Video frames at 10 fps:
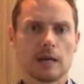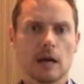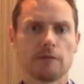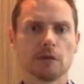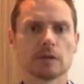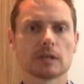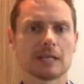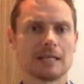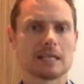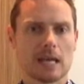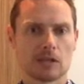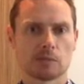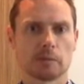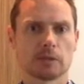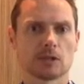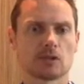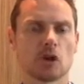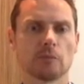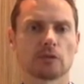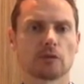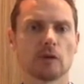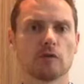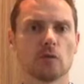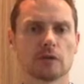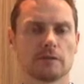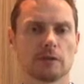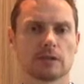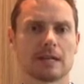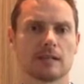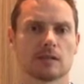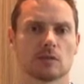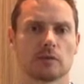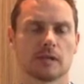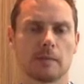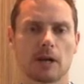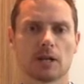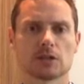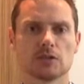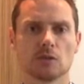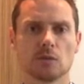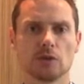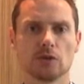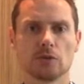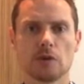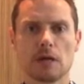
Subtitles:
a few of the key tests, probably there's top 3 or 4 different tests or examinations that we do